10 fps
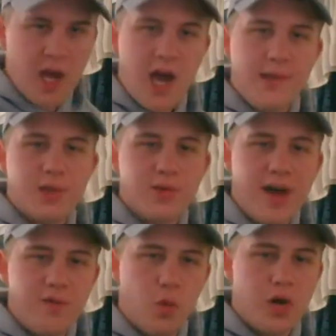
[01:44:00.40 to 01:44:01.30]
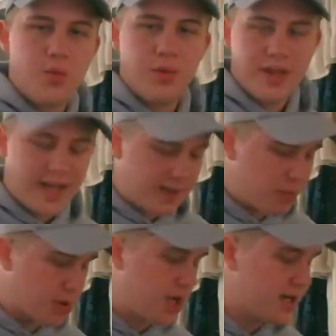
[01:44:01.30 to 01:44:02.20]
And then you'll have one really like
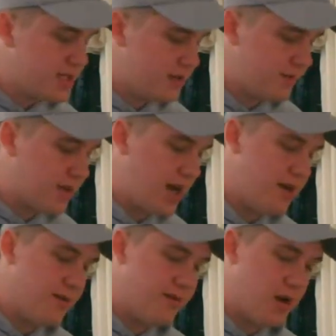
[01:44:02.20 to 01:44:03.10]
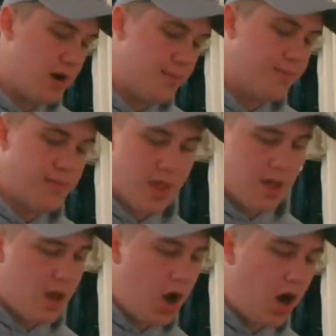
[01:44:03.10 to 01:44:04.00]
percussive kind of
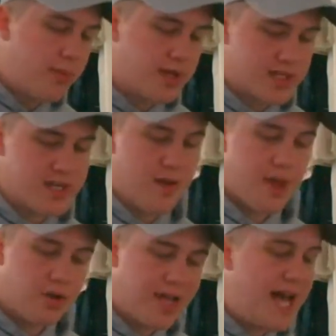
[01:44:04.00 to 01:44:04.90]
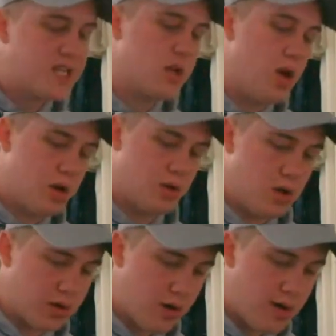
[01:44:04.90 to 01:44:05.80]
ambient snare that'll last a lot
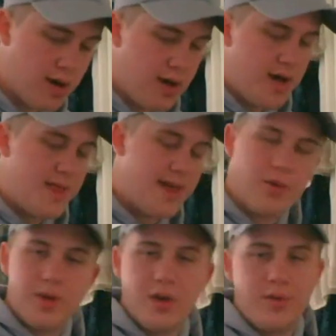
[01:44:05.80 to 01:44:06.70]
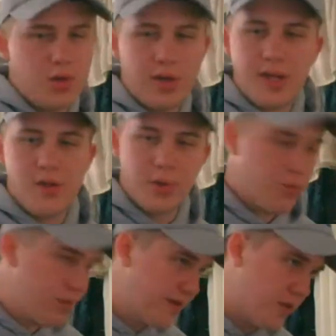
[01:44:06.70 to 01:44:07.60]
longer. And you can either
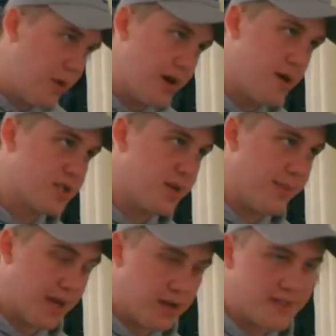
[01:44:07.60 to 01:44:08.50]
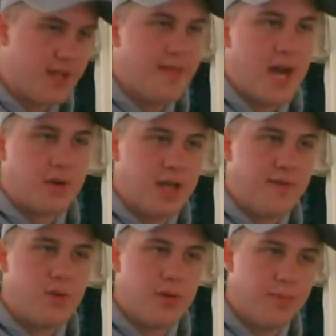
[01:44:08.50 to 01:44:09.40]
put reverb on it or something else, and that'll give
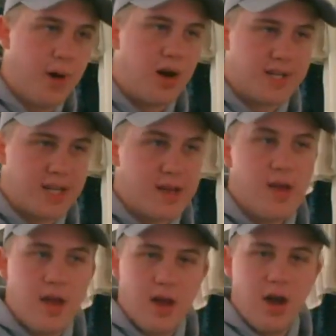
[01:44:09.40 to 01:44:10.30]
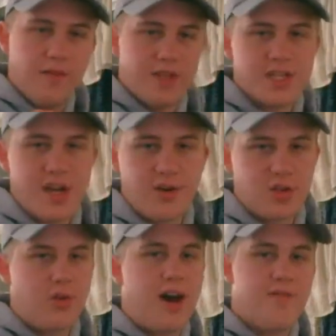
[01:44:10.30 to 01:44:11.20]
you the body of the snare.
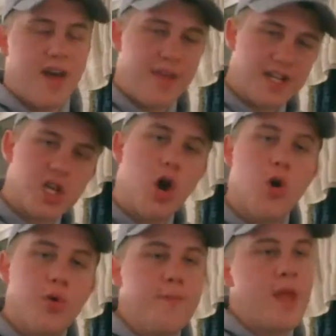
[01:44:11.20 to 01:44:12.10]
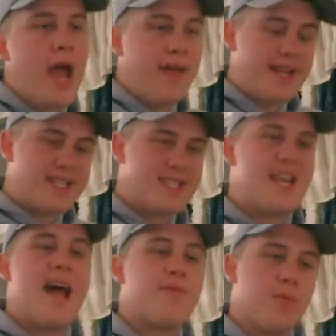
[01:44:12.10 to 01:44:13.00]
So you'll have that tone and that
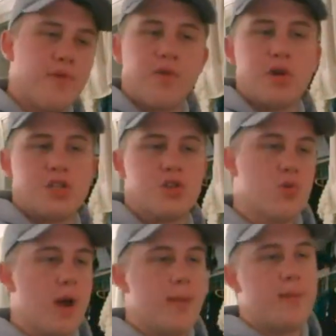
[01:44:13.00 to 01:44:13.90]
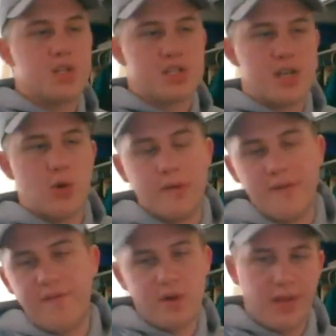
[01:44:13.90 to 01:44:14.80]
snap from the first two, and then the snare will be
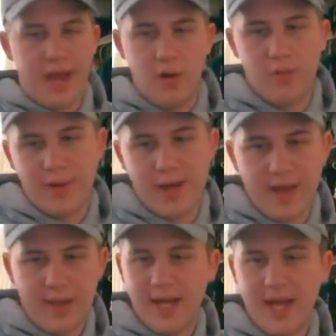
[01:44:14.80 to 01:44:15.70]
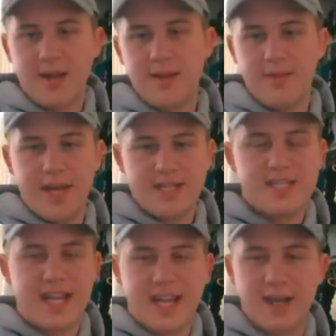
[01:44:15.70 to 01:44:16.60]
filled out by that
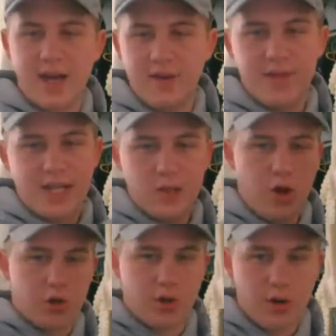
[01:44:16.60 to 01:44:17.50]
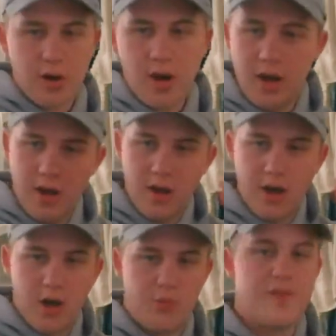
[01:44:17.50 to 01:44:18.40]
second kind of like longer
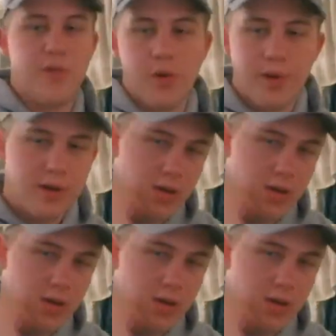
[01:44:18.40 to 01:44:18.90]
reverb.